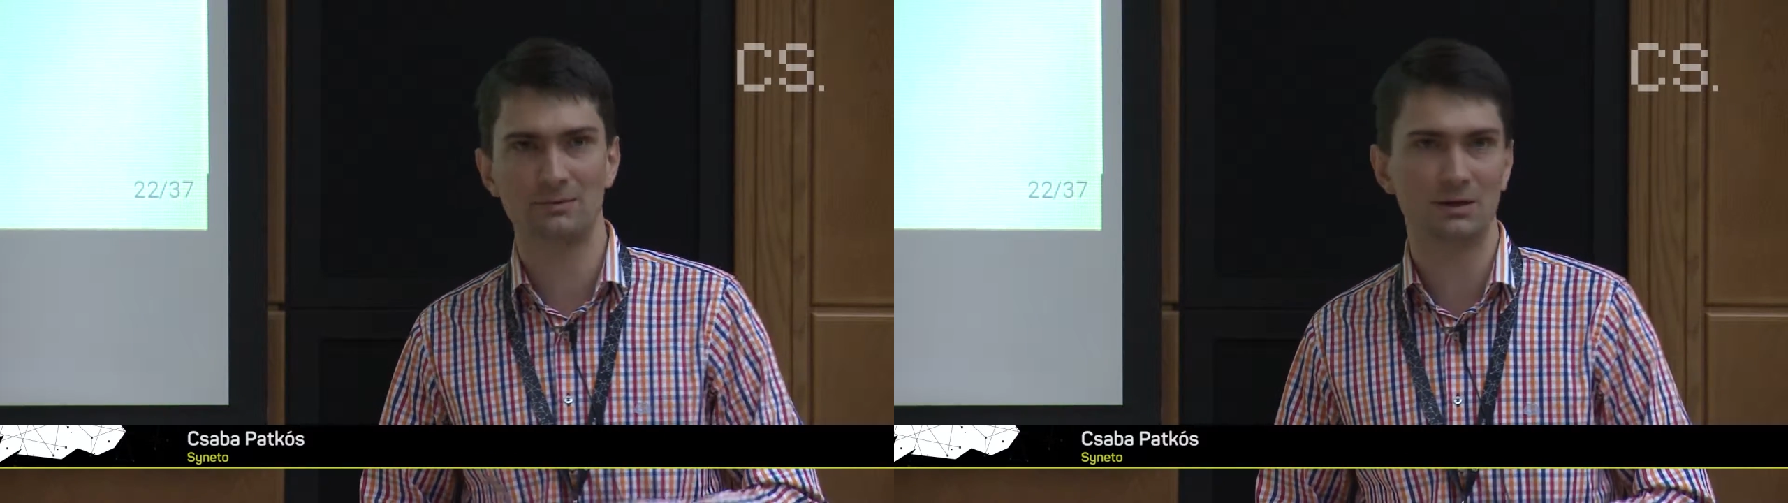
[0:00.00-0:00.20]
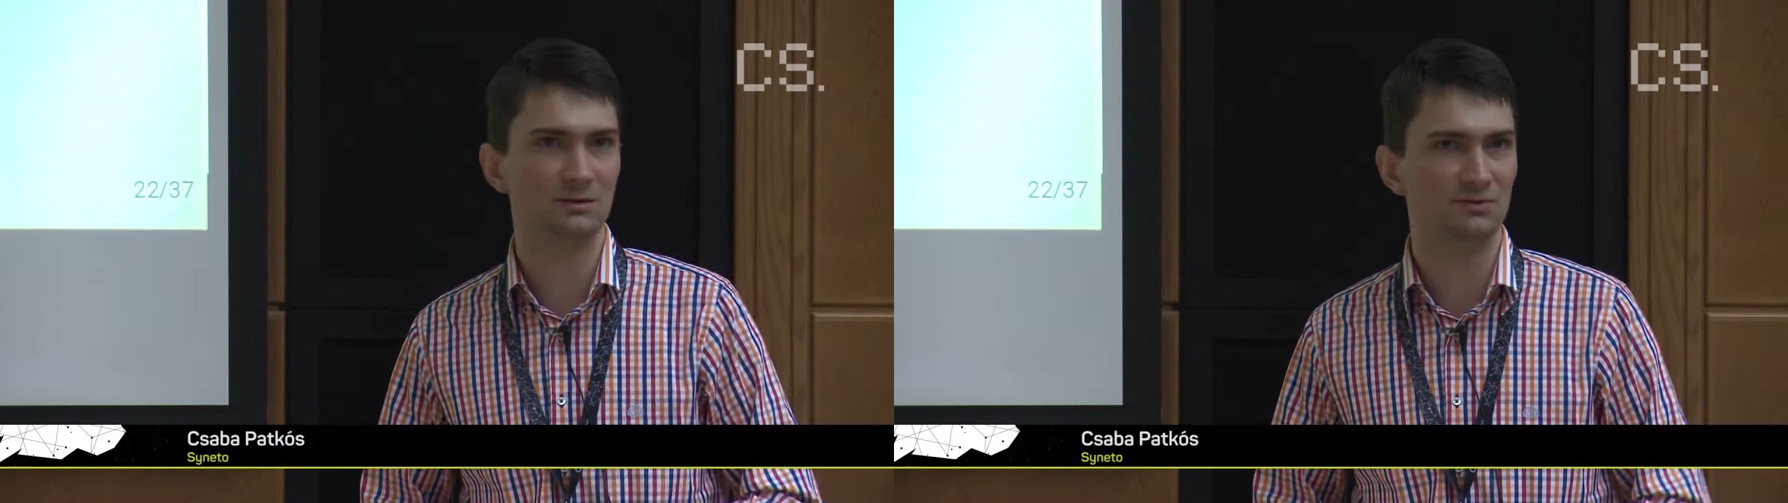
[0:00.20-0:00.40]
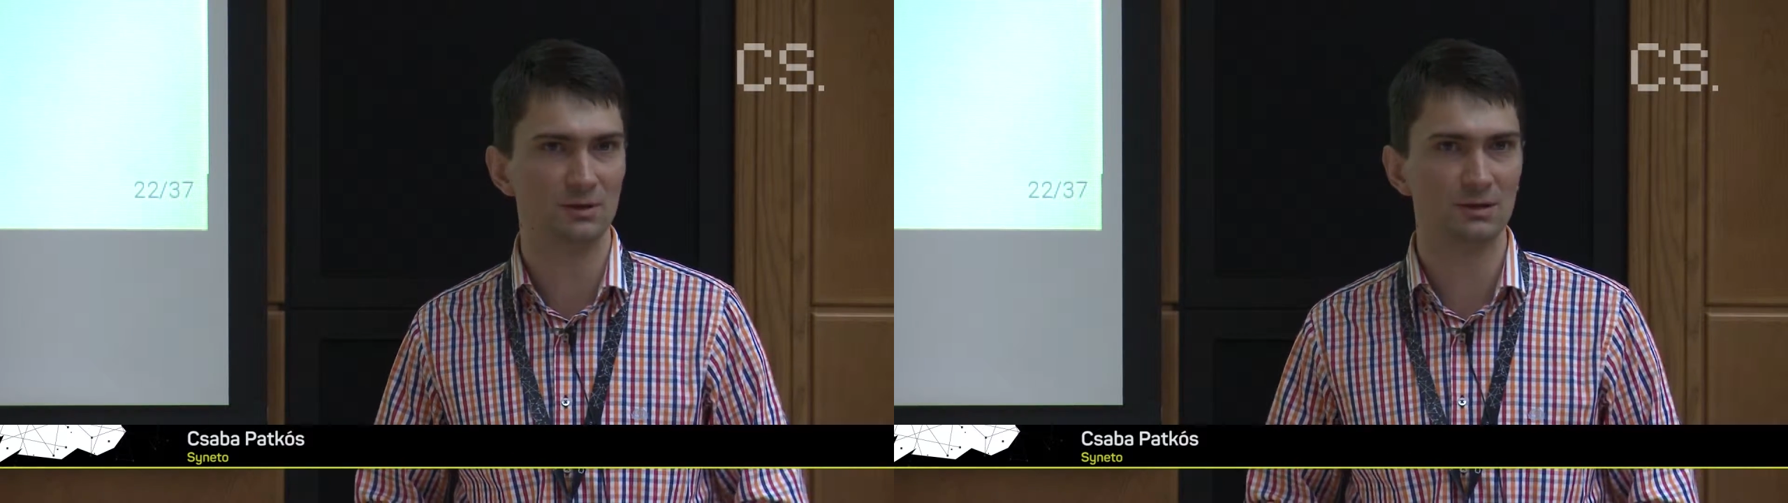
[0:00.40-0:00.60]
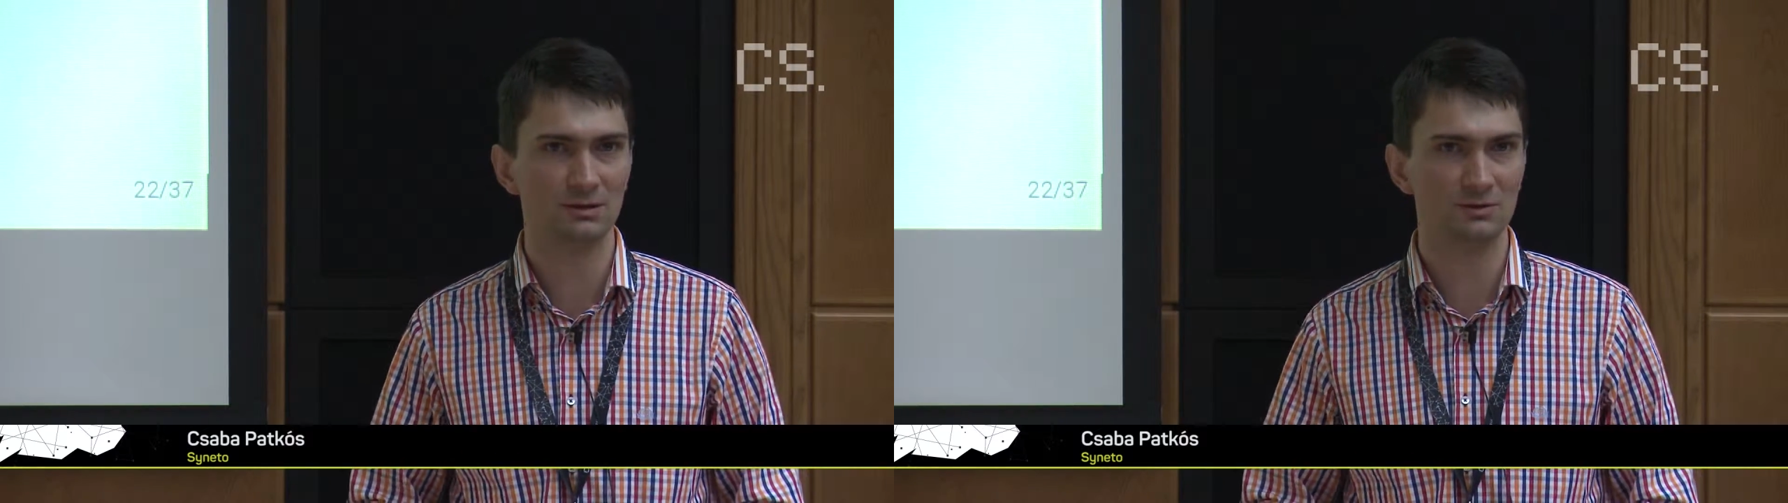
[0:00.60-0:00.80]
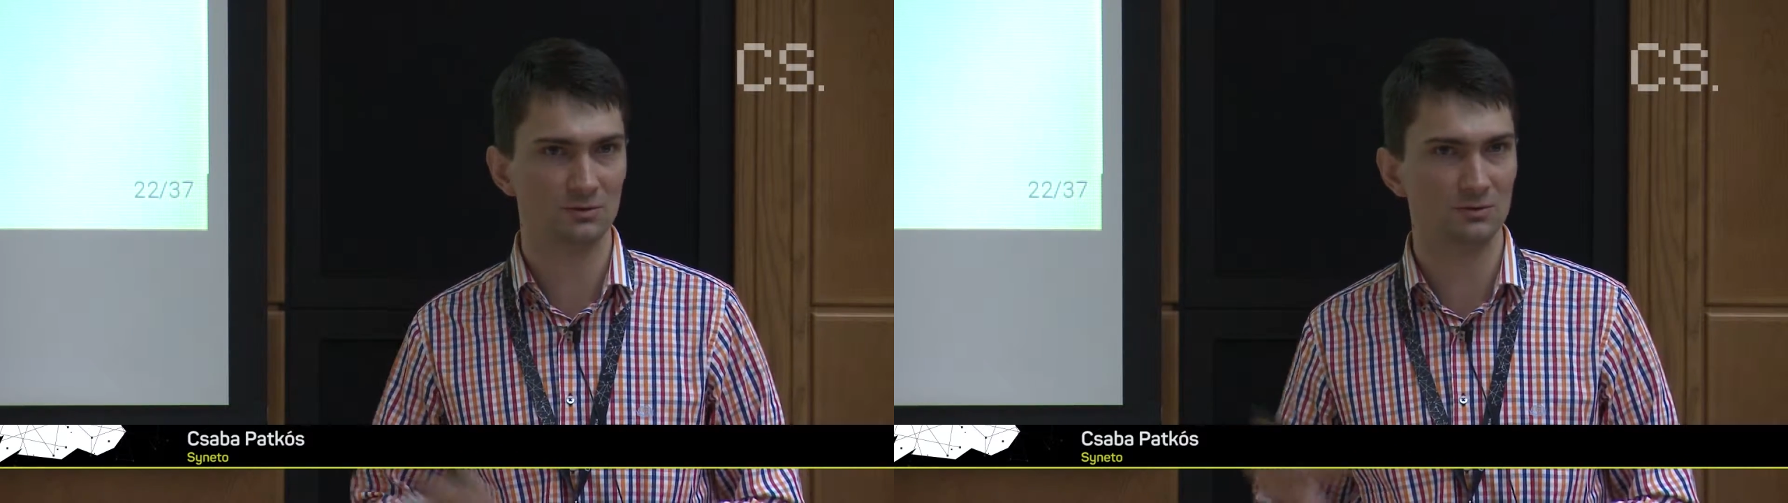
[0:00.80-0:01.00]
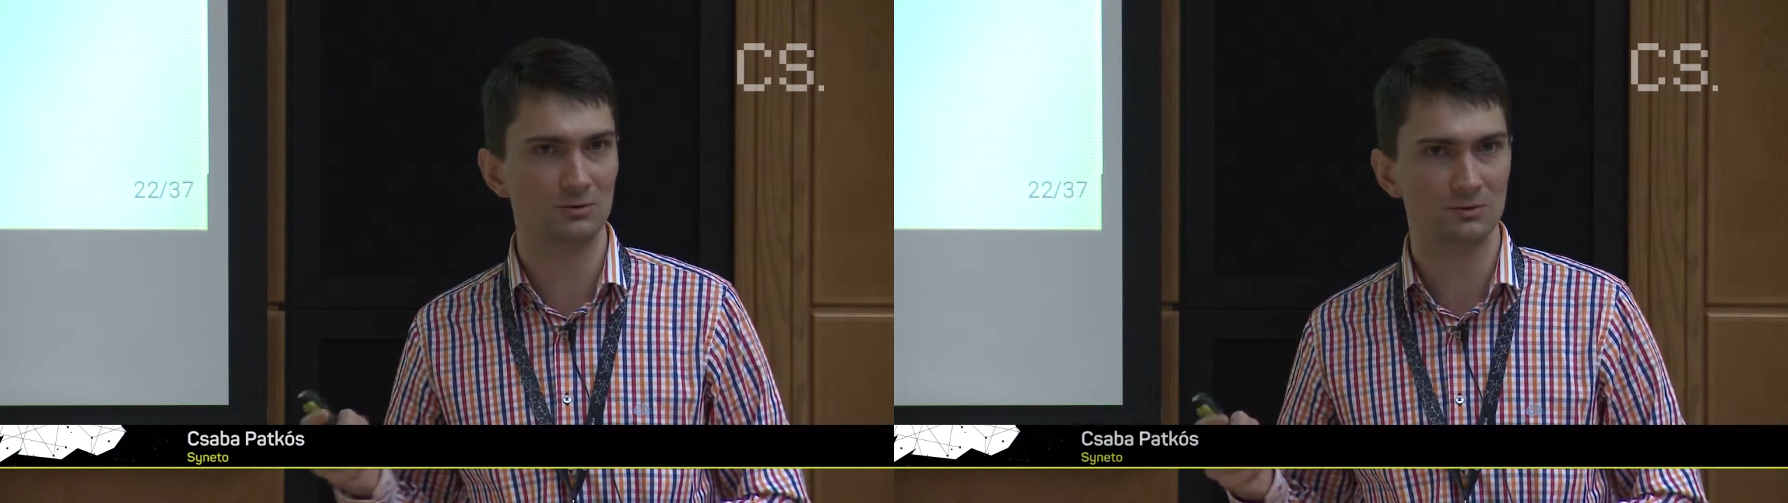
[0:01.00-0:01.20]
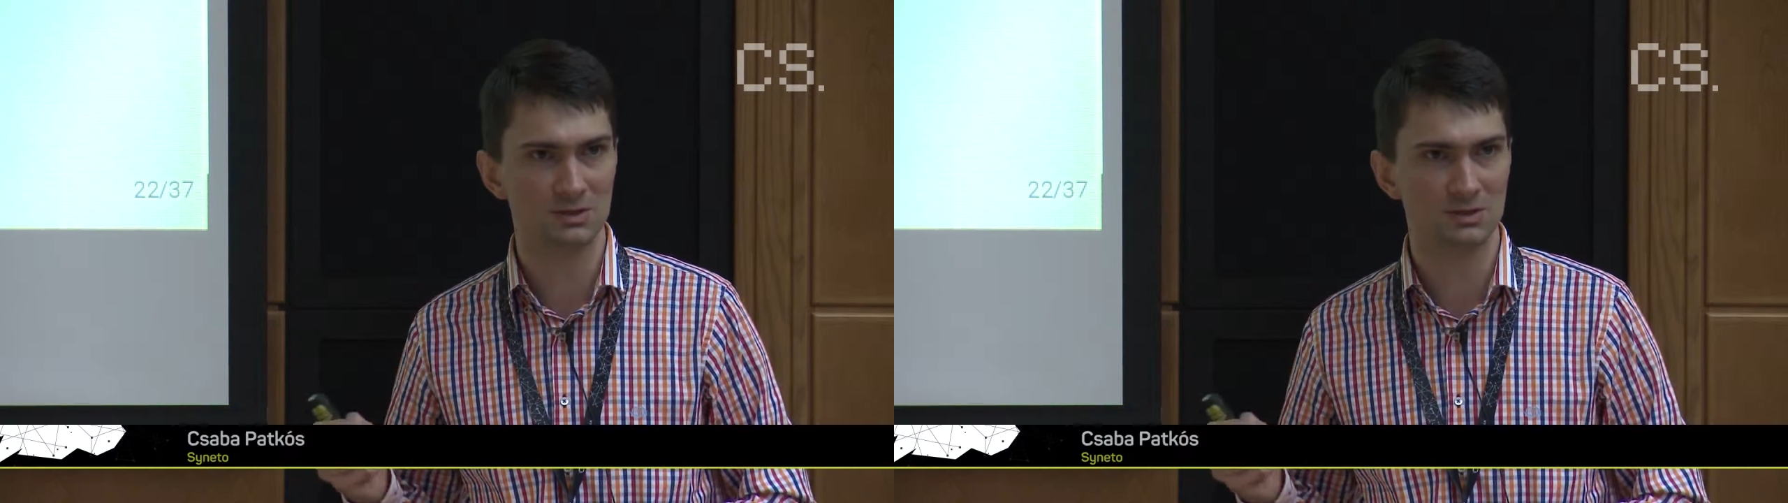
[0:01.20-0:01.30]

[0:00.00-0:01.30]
very difficult to do